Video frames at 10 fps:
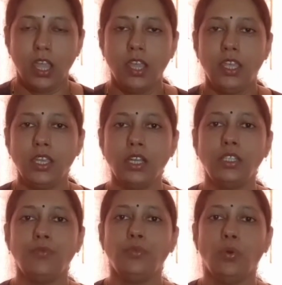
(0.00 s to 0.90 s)
Here
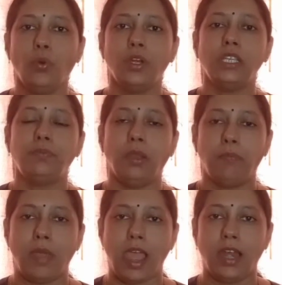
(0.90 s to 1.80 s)
the food is
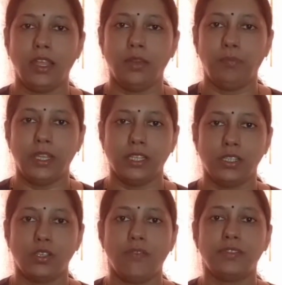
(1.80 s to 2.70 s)
prepared in
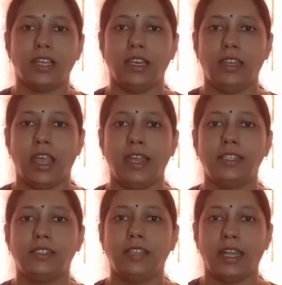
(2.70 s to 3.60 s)
presence of sunlight,
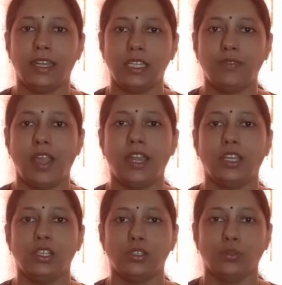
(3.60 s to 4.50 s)
that is why it
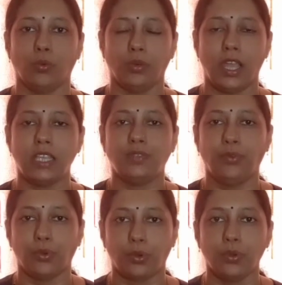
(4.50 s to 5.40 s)
is known as
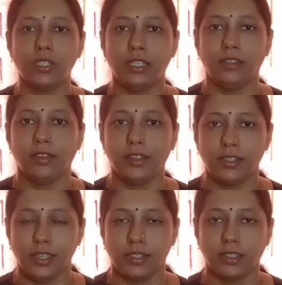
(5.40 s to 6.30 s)

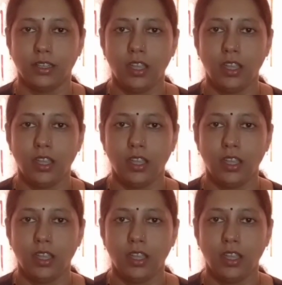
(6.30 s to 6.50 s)
photosynthesis.